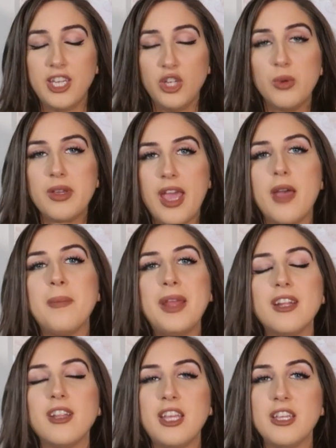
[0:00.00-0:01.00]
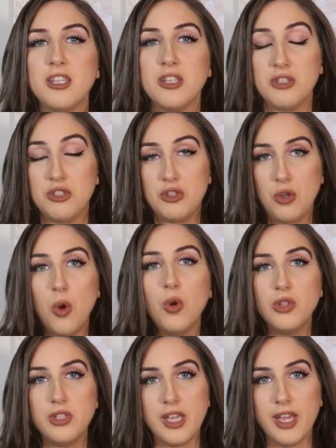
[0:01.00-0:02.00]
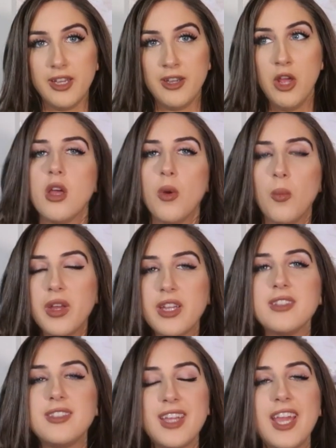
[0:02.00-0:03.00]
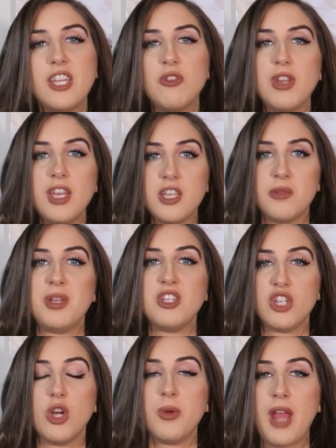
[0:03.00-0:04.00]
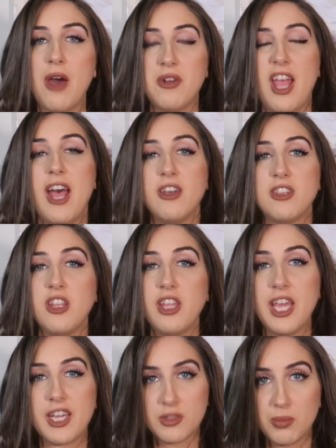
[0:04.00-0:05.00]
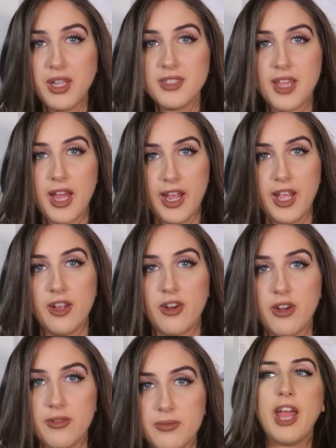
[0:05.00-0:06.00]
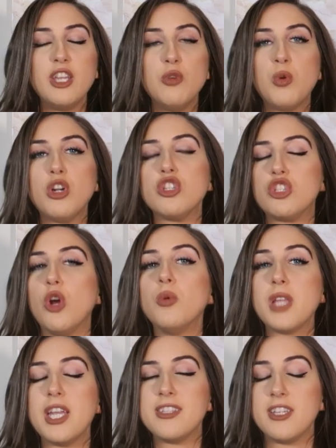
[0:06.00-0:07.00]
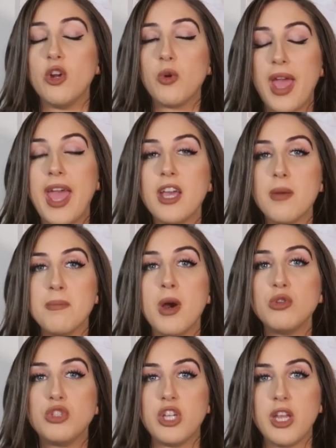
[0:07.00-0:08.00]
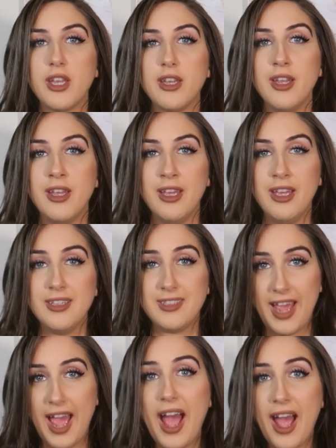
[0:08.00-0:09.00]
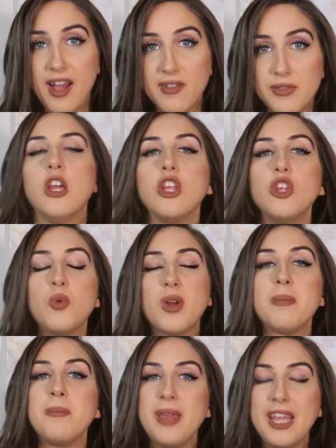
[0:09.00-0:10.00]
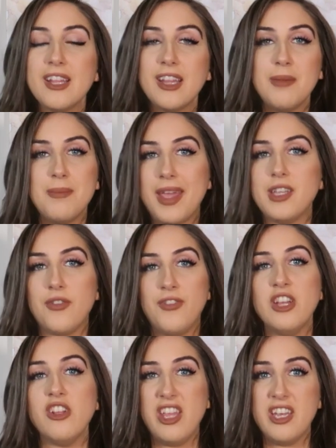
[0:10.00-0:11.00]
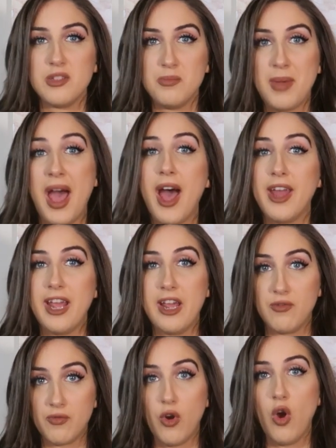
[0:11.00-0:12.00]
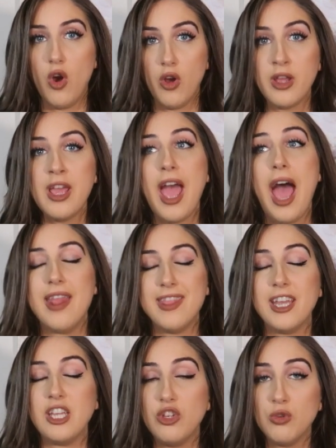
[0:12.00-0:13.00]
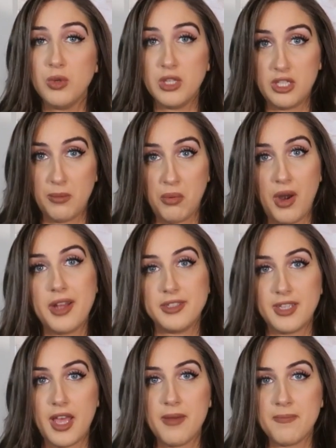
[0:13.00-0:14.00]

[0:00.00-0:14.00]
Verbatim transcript: and you will get immediately scolded when instead you needed to be shown how to healthily express that anger. And you weren't shown that it's an okay emotion to have. You were immediately made to feel it is bad and wrong, and then you suppress it.